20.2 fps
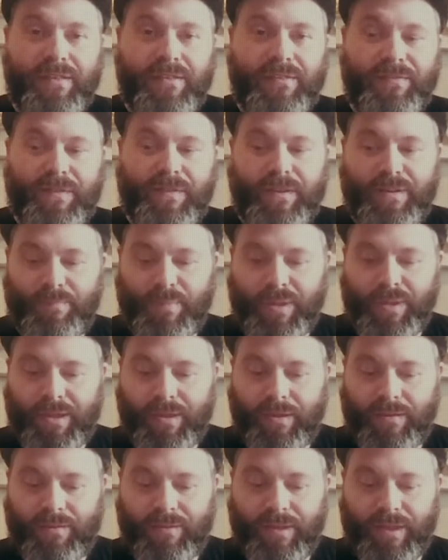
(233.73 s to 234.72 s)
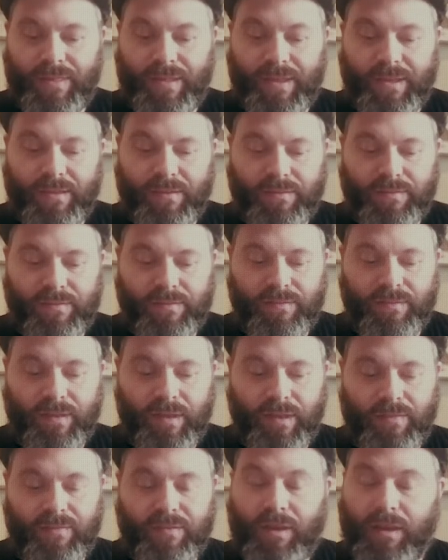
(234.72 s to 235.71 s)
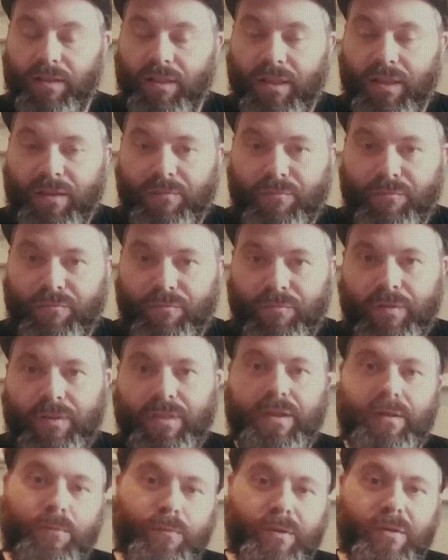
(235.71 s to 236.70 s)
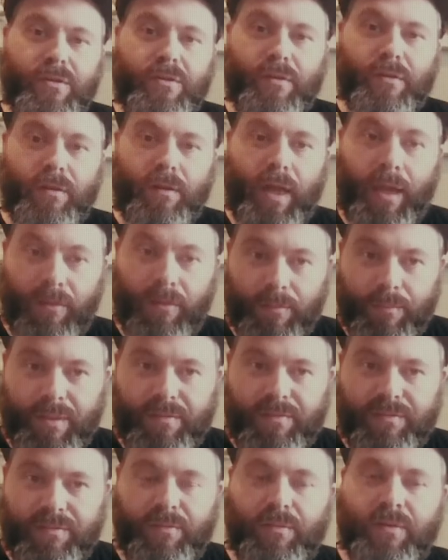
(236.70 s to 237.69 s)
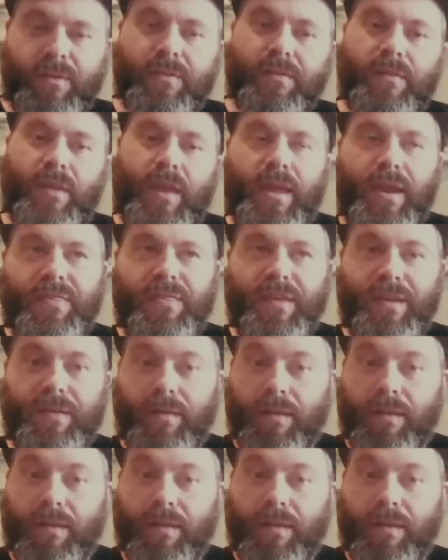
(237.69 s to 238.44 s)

funded because I think it's it's got a lot of really original elements to it, and I think